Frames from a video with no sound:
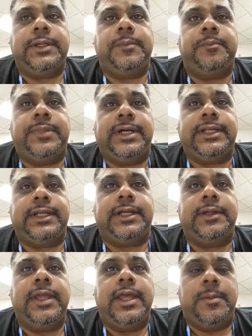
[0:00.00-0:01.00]
but
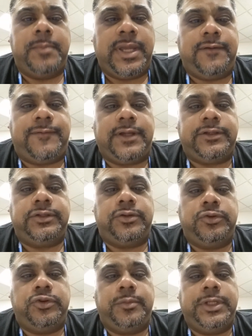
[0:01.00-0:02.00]
pedophiles don't
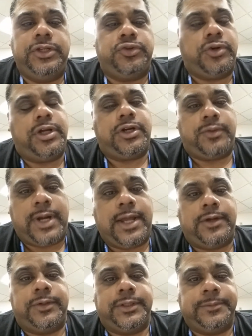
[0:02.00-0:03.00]
normally draw a
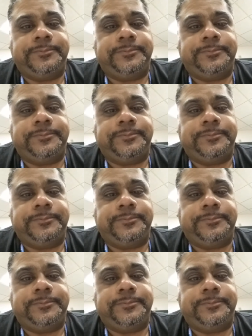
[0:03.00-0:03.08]
crowd